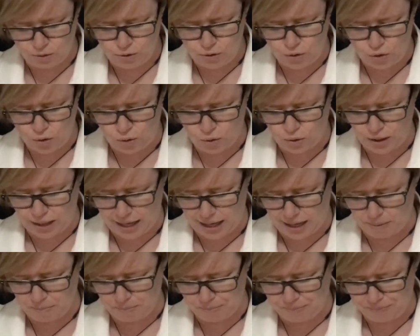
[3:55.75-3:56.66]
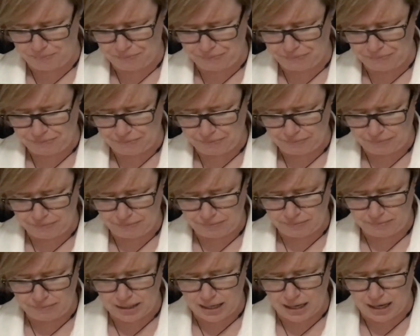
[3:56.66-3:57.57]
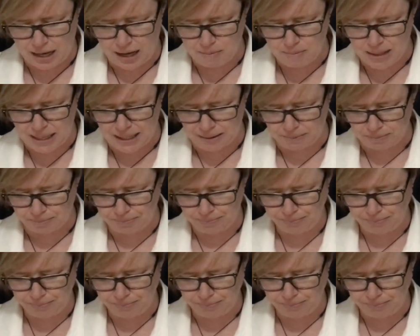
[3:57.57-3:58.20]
your name. Amen.